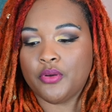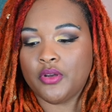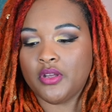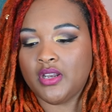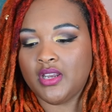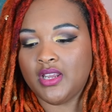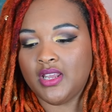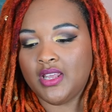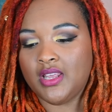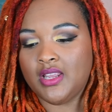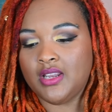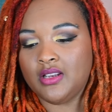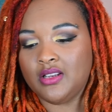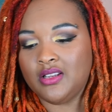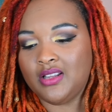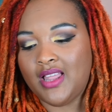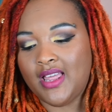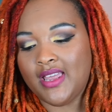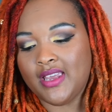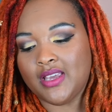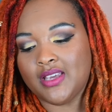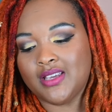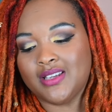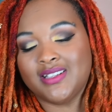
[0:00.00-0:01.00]
put in
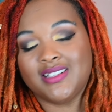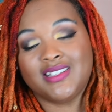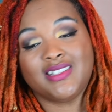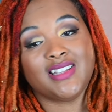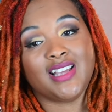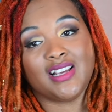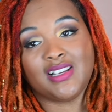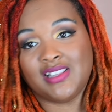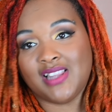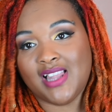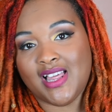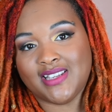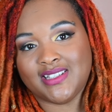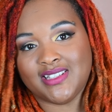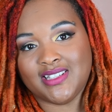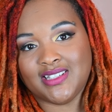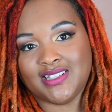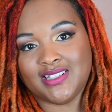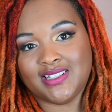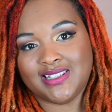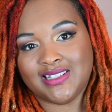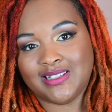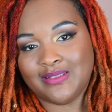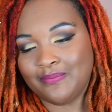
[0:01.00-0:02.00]
like
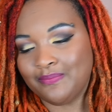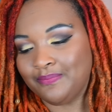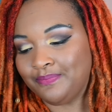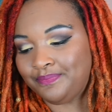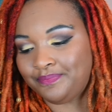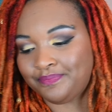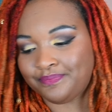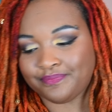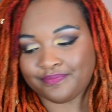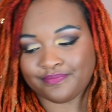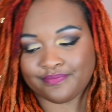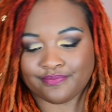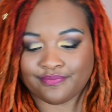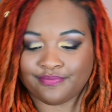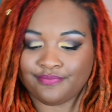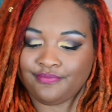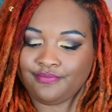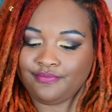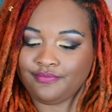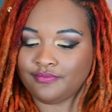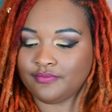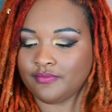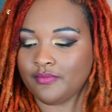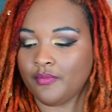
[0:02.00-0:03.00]
sunglasses.
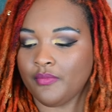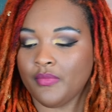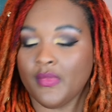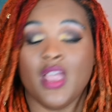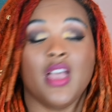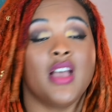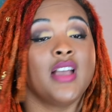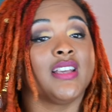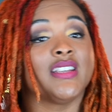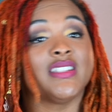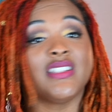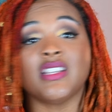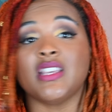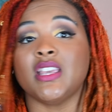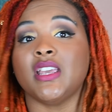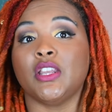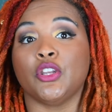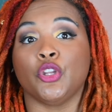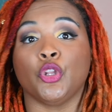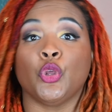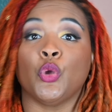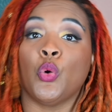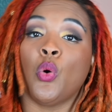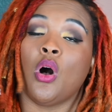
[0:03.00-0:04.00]
Because
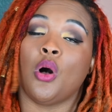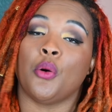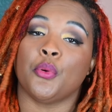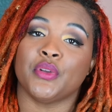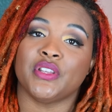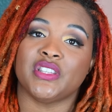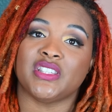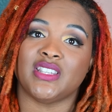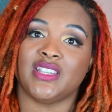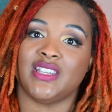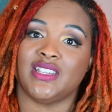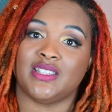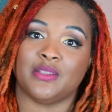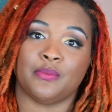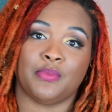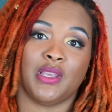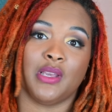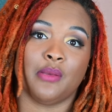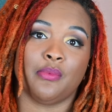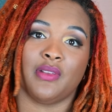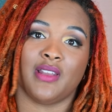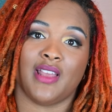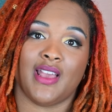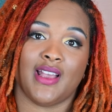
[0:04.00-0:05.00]
again, you always need to be able to